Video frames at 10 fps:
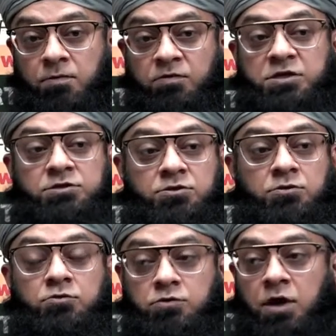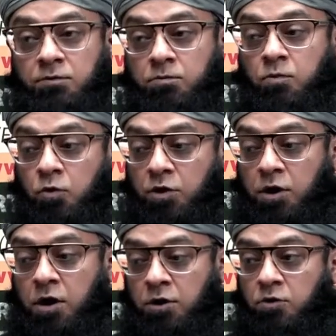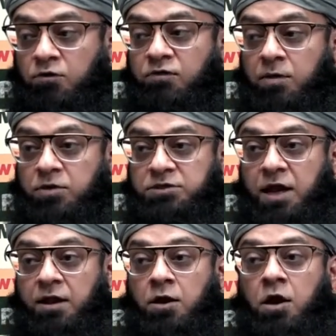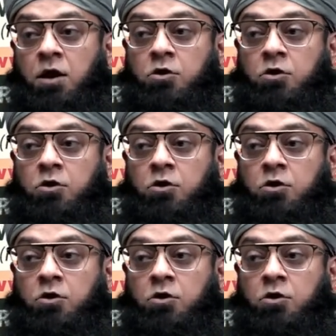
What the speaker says: which is more famous and